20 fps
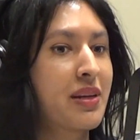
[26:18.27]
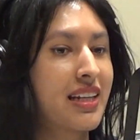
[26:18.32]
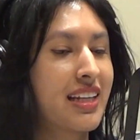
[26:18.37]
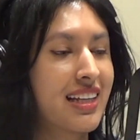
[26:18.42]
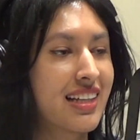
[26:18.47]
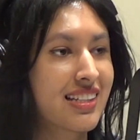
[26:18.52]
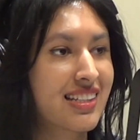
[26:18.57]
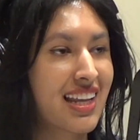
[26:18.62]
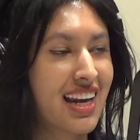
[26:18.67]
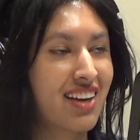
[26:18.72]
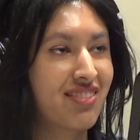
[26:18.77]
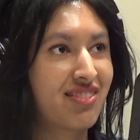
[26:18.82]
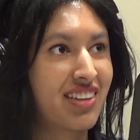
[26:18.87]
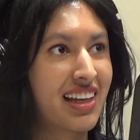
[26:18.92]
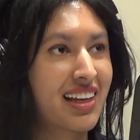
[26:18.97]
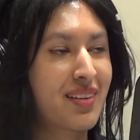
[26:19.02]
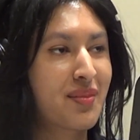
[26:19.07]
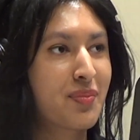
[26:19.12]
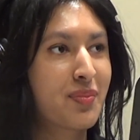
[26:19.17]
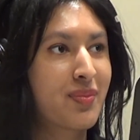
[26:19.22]
your
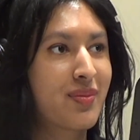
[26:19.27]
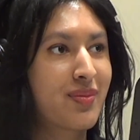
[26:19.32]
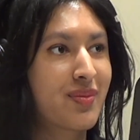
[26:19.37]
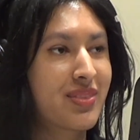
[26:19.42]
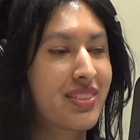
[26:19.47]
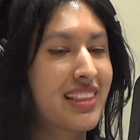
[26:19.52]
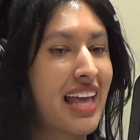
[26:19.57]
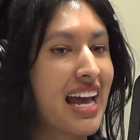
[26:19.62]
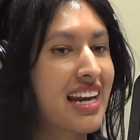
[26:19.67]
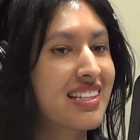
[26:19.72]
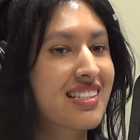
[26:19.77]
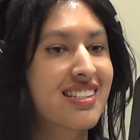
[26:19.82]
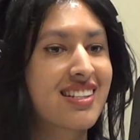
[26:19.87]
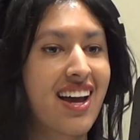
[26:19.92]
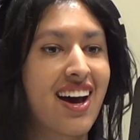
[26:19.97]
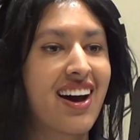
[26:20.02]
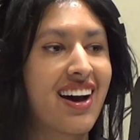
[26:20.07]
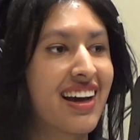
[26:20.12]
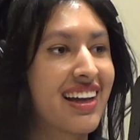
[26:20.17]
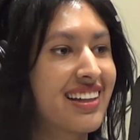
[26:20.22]
happiness. And I'm like,
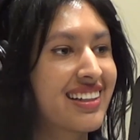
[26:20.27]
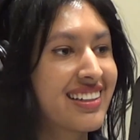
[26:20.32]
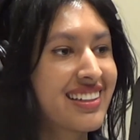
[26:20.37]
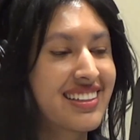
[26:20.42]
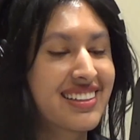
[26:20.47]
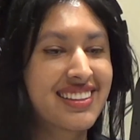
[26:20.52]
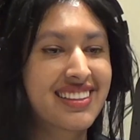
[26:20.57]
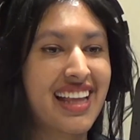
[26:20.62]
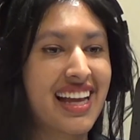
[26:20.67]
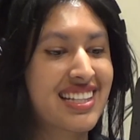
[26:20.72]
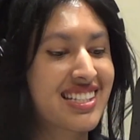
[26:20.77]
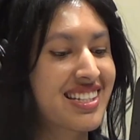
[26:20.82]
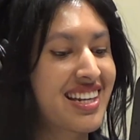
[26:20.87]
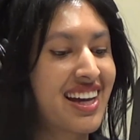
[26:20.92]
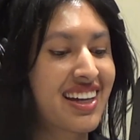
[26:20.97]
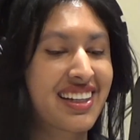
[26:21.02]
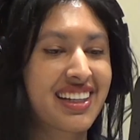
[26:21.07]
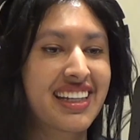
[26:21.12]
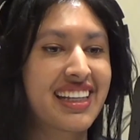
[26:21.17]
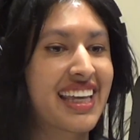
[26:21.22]
that's not
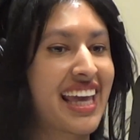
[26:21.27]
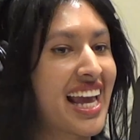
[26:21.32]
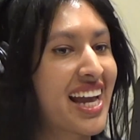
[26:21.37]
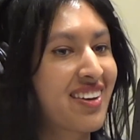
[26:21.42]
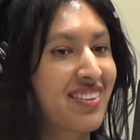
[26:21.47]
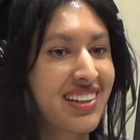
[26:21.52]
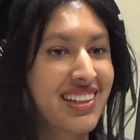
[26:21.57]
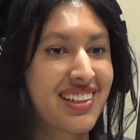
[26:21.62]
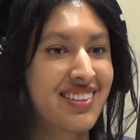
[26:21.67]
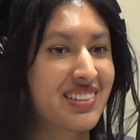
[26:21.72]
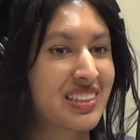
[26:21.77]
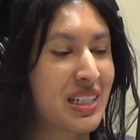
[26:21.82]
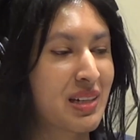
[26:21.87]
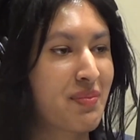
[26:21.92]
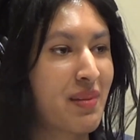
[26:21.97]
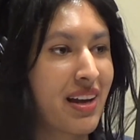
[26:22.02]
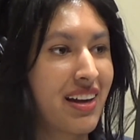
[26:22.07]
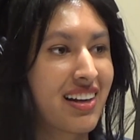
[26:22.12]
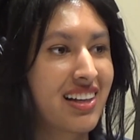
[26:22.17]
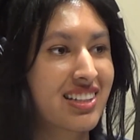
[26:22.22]
going to
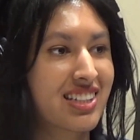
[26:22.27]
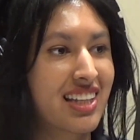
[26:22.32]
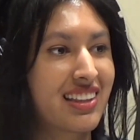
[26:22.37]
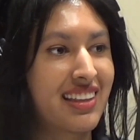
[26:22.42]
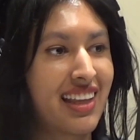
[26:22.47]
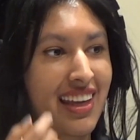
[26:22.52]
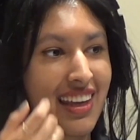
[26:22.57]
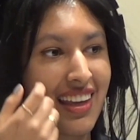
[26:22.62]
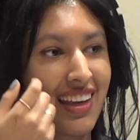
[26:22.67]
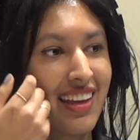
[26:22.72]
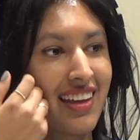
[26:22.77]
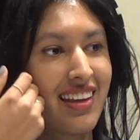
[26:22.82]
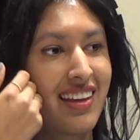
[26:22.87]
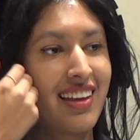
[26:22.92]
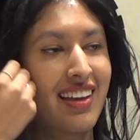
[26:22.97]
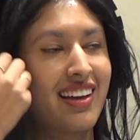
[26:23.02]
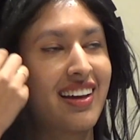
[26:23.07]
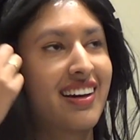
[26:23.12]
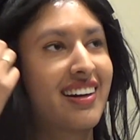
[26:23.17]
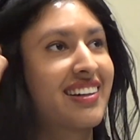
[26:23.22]
carry you into marriage. And
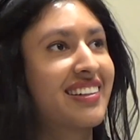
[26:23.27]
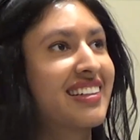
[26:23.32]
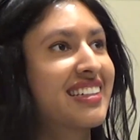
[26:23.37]
like,